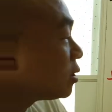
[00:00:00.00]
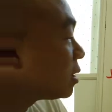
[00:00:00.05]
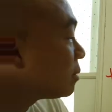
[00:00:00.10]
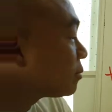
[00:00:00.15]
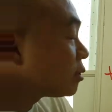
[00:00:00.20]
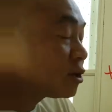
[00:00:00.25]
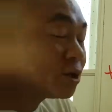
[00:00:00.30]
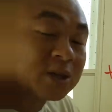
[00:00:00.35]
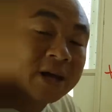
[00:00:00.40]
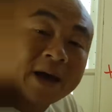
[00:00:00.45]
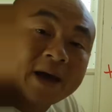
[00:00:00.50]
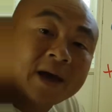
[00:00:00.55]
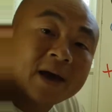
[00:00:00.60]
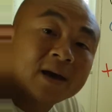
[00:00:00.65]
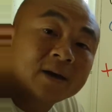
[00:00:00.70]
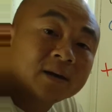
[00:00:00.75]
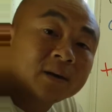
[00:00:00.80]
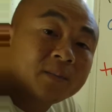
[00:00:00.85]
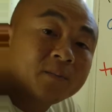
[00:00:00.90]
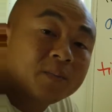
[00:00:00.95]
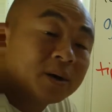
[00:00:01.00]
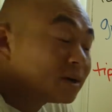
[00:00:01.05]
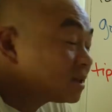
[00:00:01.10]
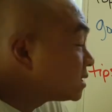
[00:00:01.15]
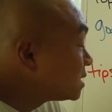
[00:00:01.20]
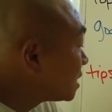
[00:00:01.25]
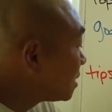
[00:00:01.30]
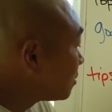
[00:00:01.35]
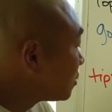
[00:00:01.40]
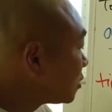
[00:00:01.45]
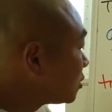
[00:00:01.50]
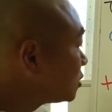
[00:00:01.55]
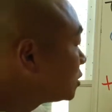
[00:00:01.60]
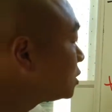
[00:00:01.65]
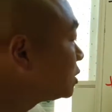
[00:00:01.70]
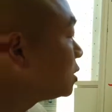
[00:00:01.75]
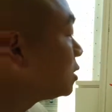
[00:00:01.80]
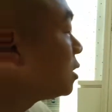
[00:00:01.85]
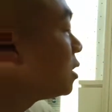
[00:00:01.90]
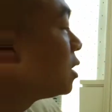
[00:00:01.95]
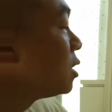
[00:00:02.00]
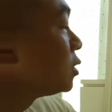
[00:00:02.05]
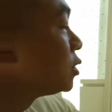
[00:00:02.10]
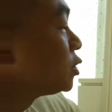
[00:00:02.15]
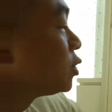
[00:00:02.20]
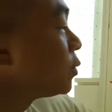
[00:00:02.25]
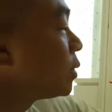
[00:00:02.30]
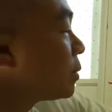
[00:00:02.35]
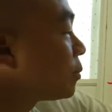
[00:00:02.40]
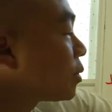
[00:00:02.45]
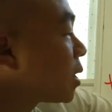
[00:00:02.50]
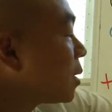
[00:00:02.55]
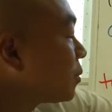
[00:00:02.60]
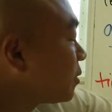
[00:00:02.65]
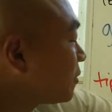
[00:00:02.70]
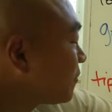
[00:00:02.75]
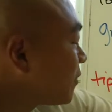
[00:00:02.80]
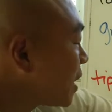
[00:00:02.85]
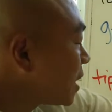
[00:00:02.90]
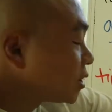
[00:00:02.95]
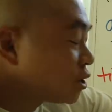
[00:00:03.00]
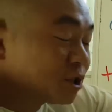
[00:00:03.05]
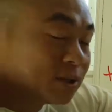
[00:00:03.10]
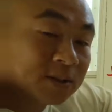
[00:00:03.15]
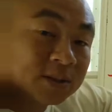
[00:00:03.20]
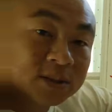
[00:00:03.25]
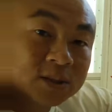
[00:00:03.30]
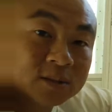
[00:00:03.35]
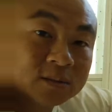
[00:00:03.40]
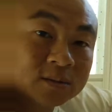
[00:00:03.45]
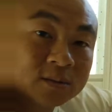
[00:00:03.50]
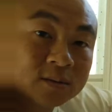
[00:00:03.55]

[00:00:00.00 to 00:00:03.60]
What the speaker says: numbers and mixed numbers to improper fractions.